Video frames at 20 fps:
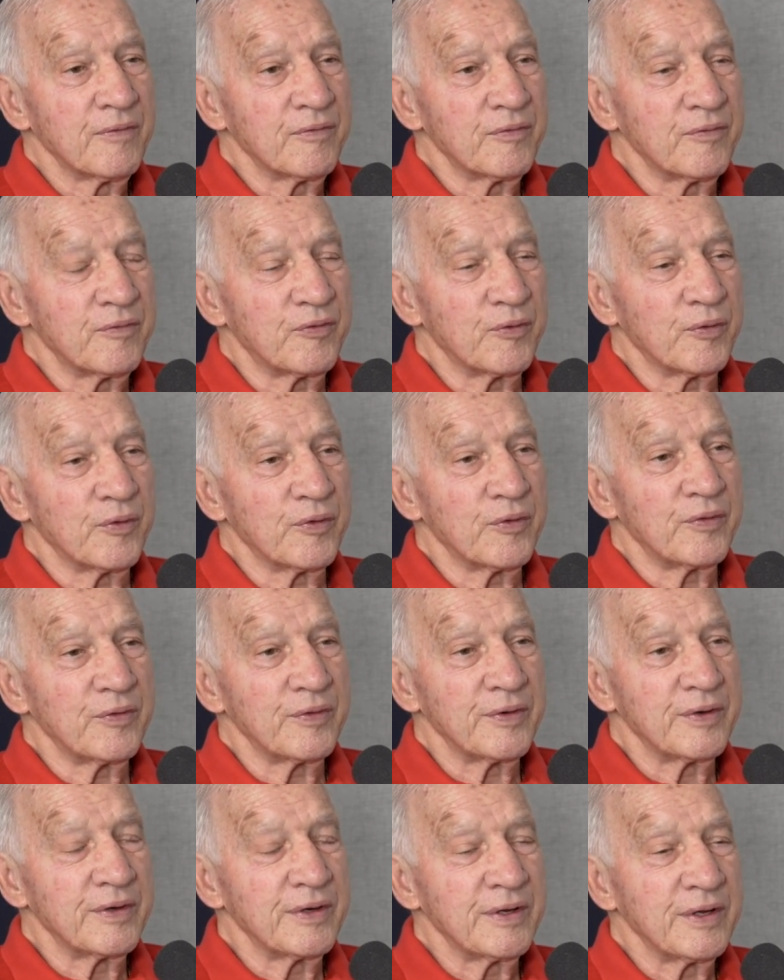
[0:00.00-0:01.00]

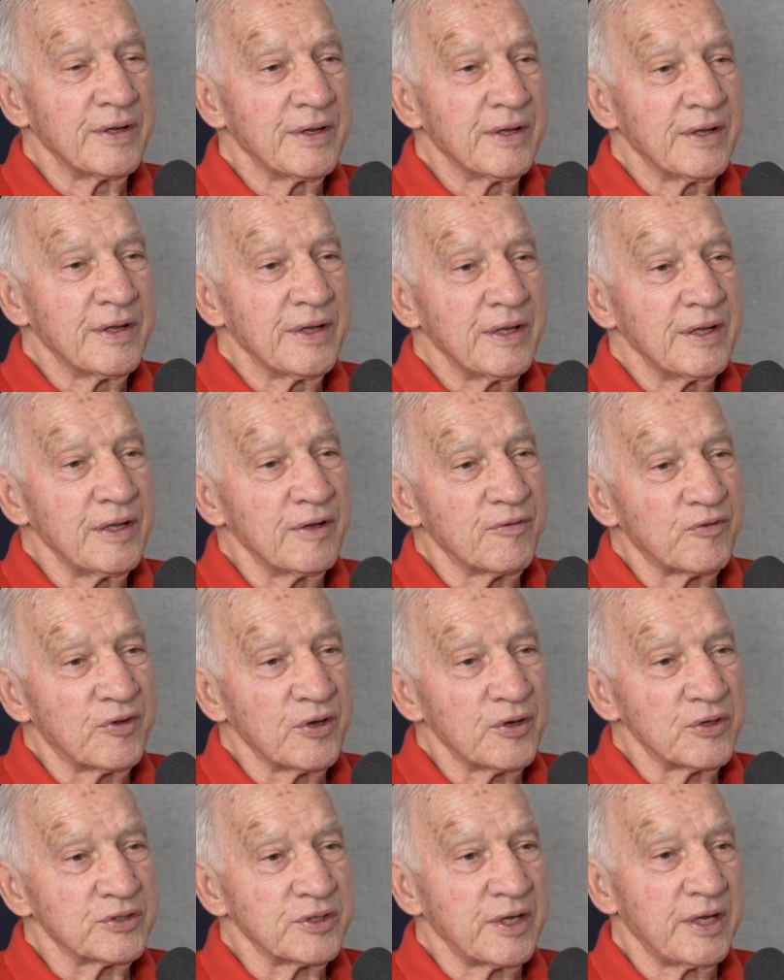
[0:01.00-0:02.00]
for if
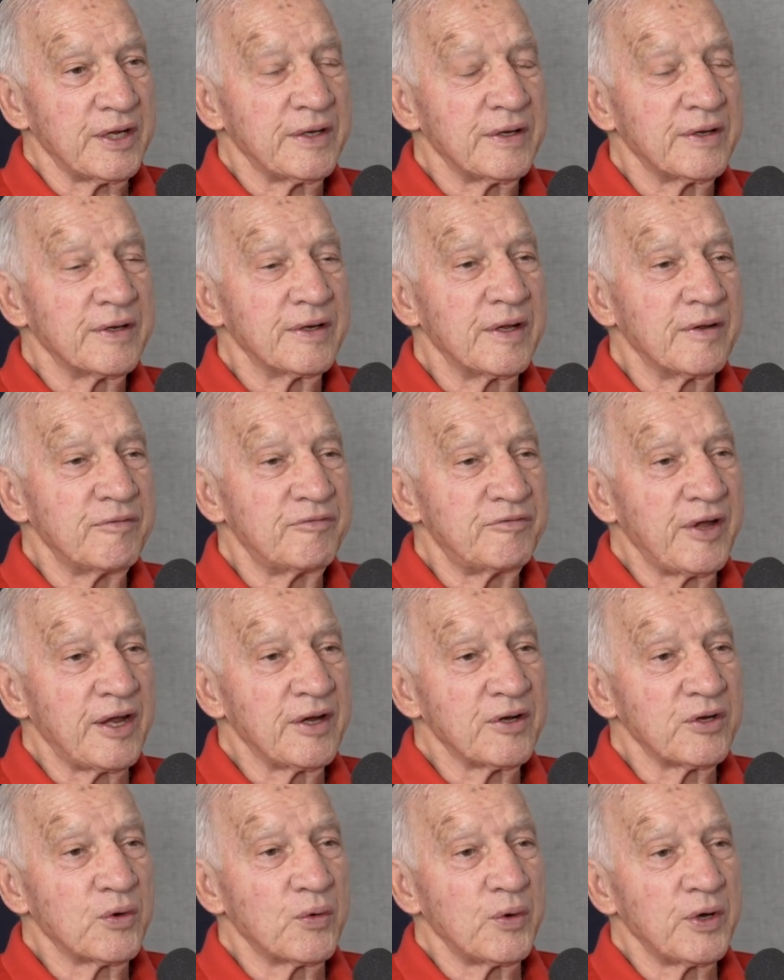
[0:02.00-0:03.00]
there's a
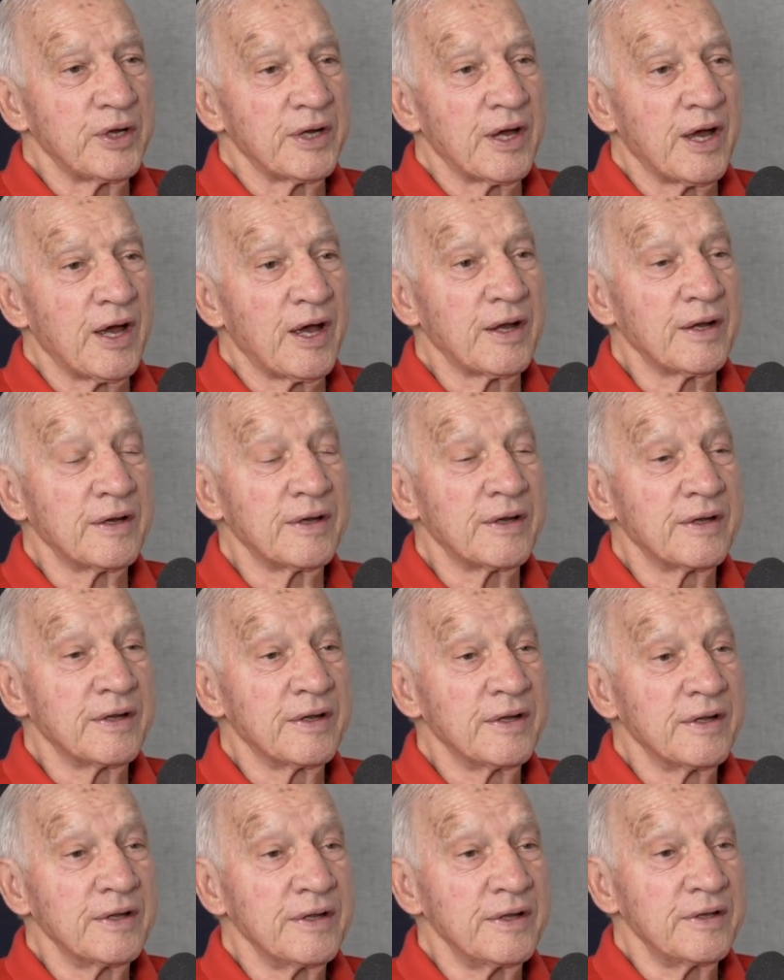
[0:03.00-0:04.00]
event going on
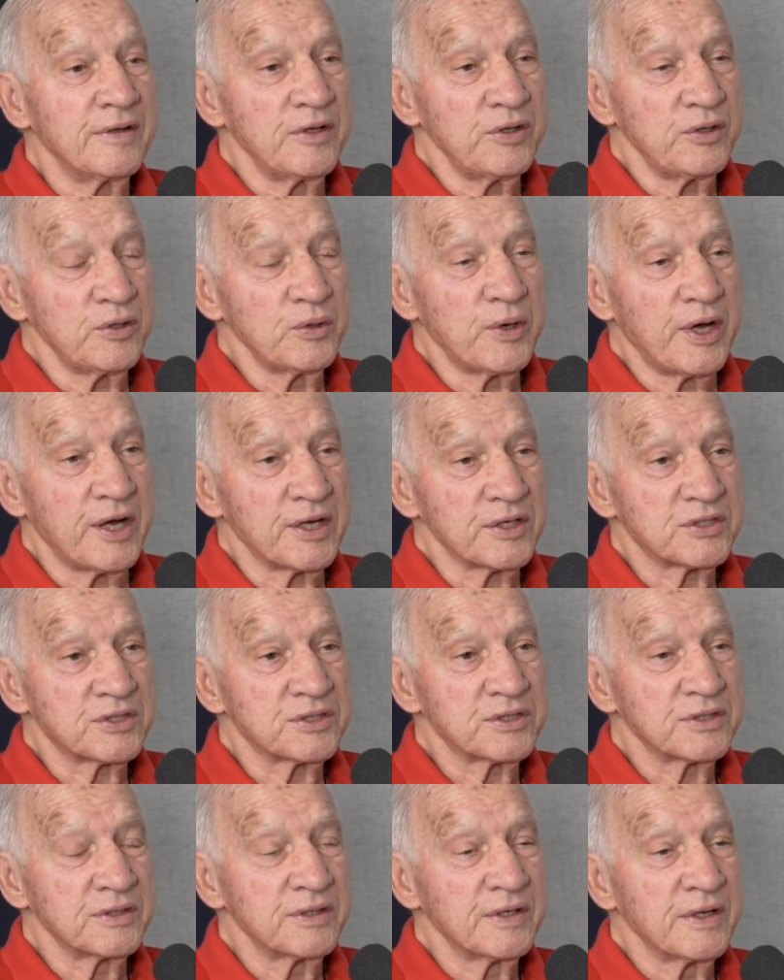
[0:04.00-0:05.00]
in the
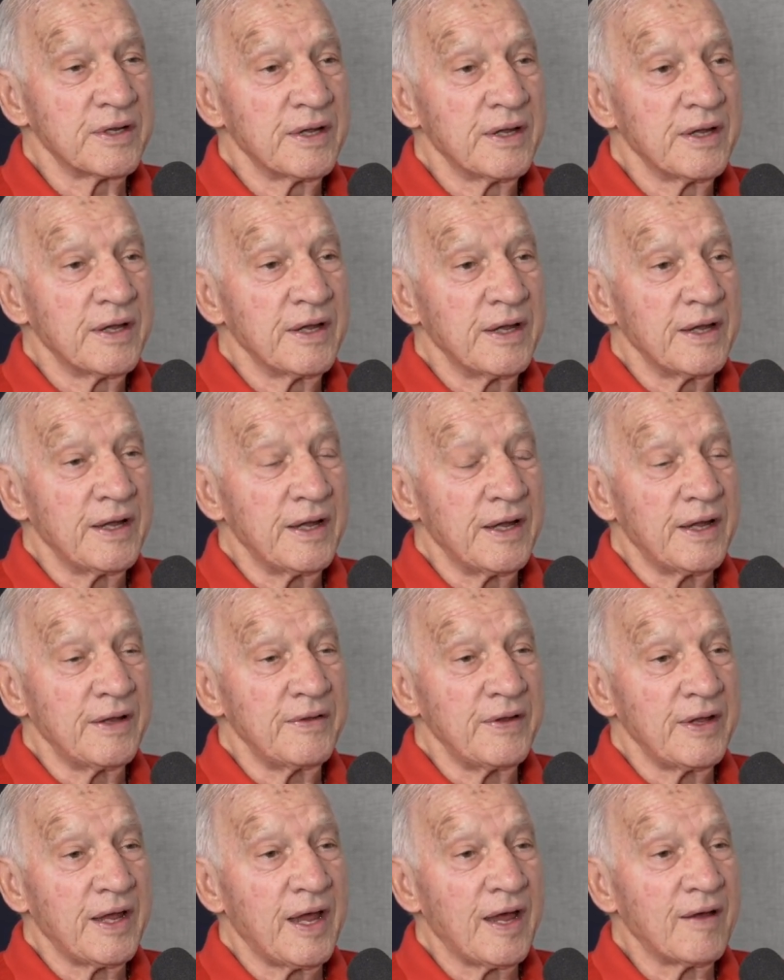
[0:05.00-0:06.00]
U.S.
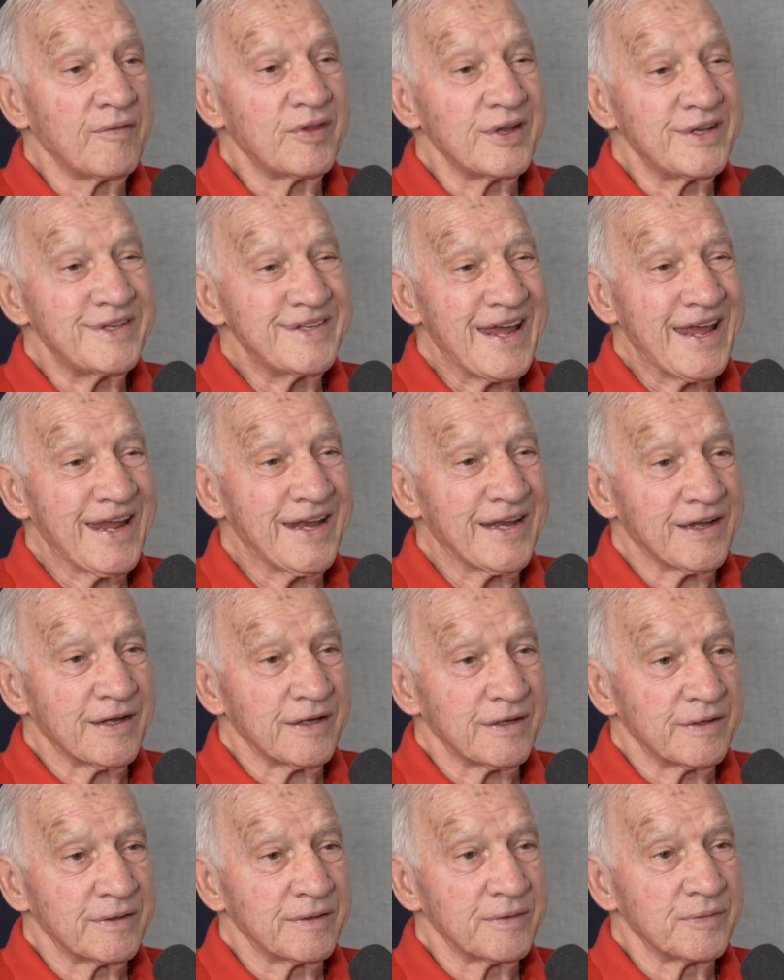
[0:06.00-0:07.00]
and they have the
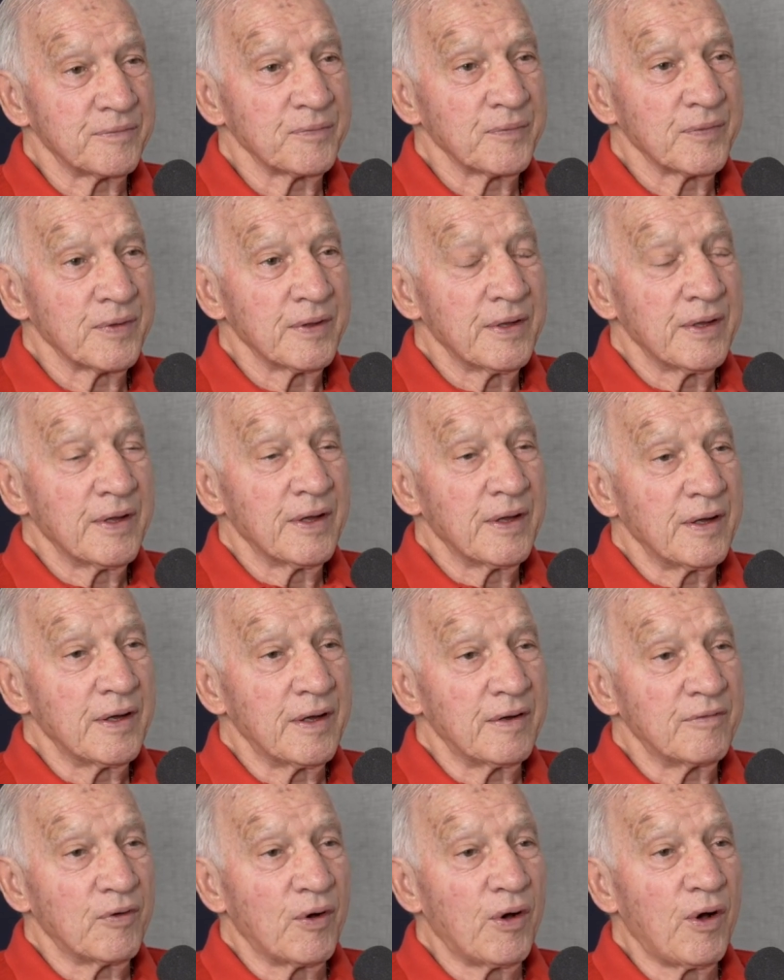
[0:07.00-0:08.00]
data
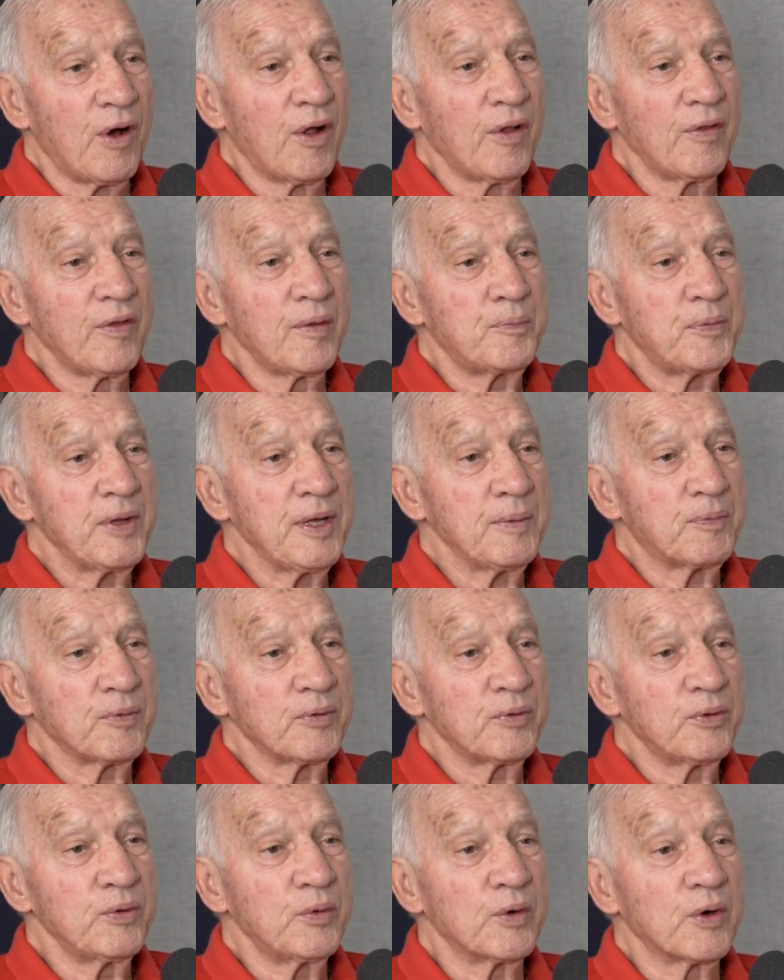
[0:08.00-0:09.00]
of all the
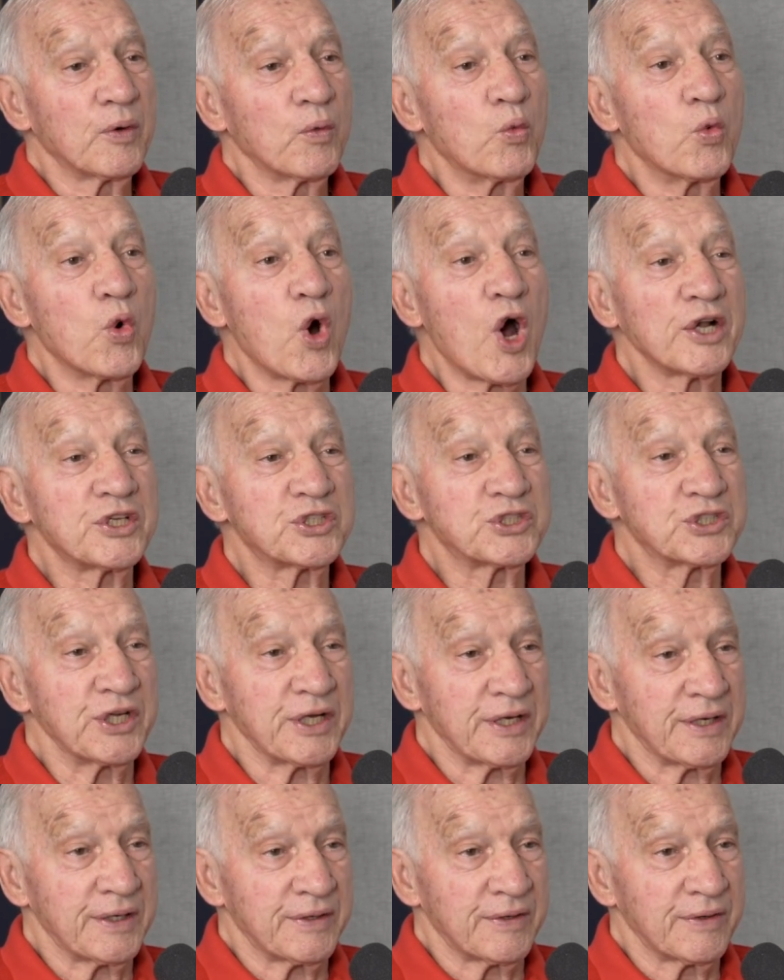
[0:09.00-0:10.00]
people who are
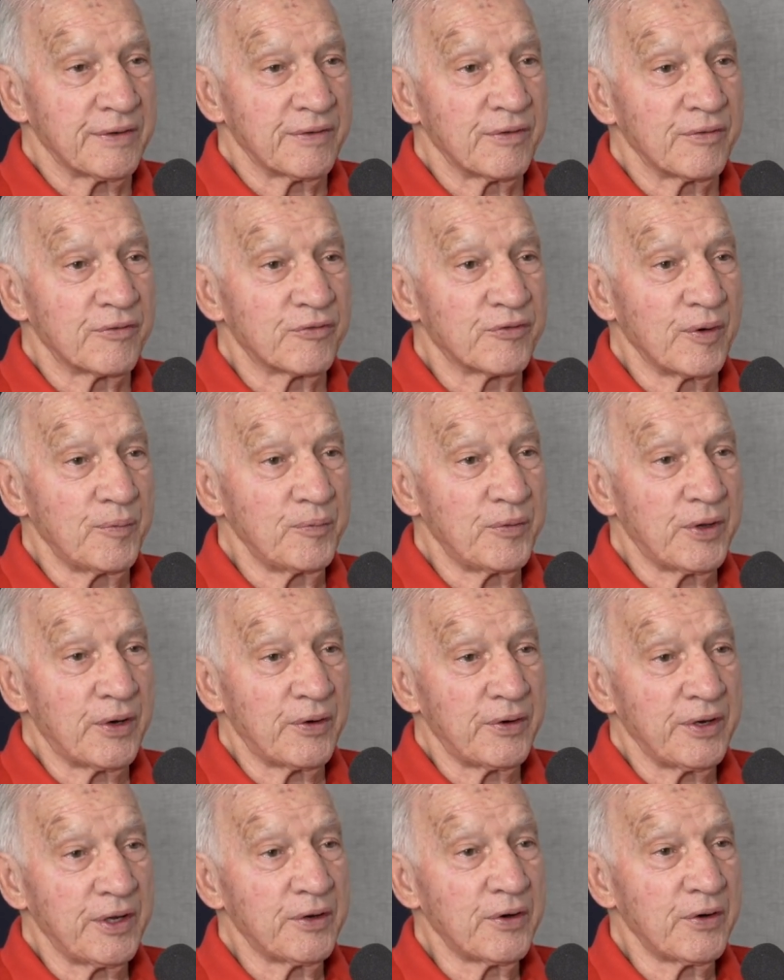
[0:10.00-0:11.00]
watching from
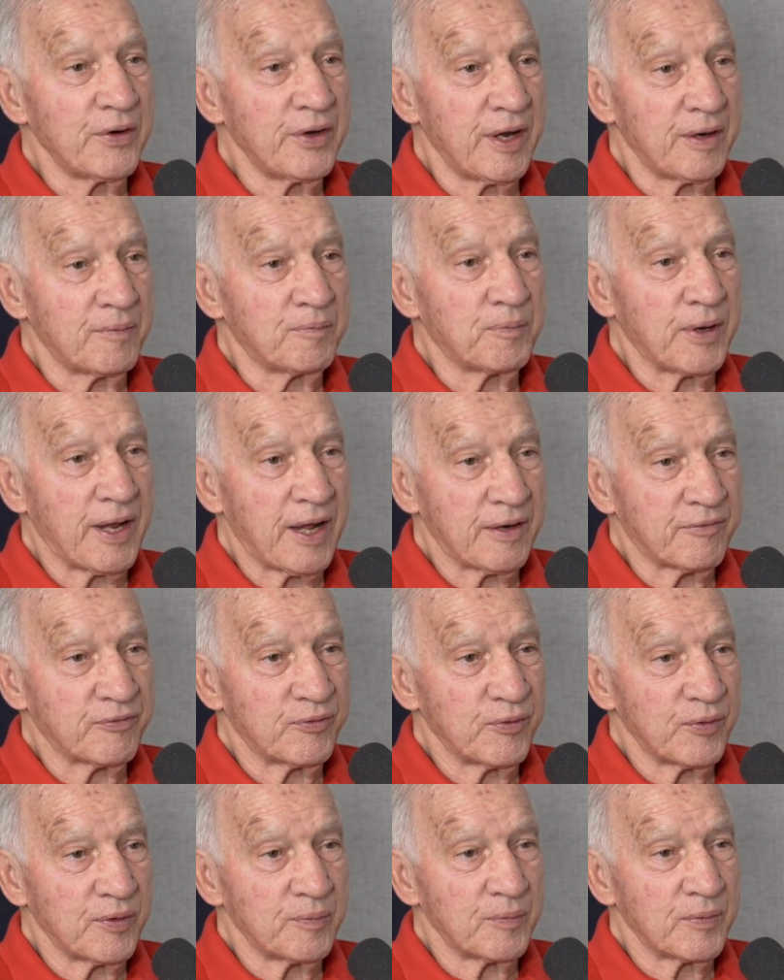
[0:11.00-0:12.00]
their internet
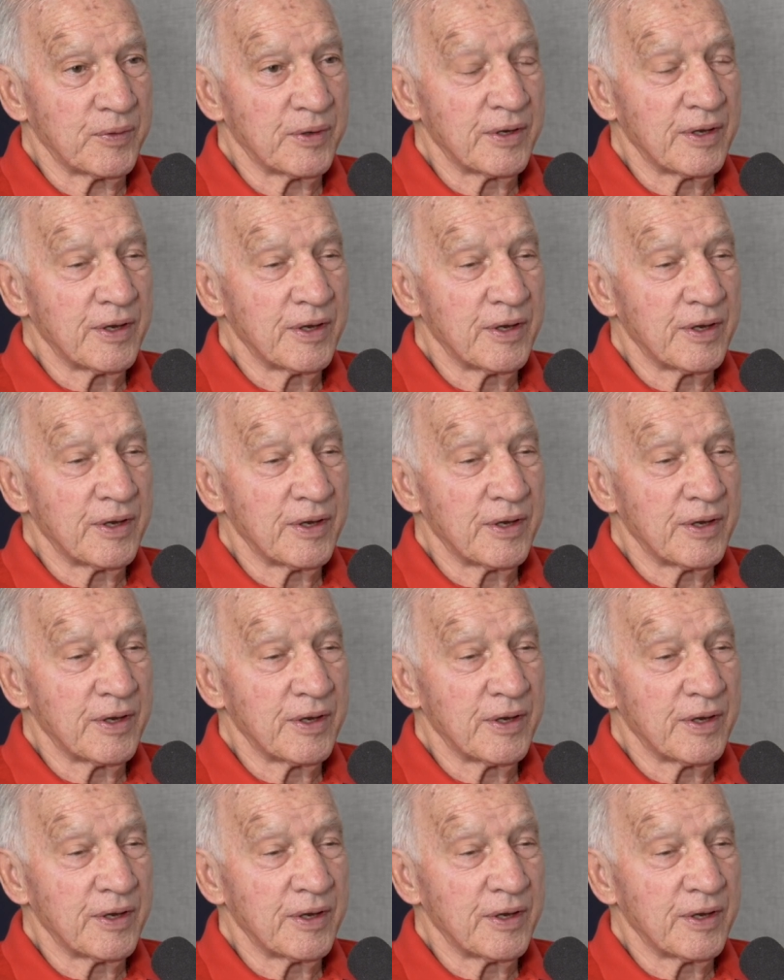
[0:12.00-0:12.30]
platform,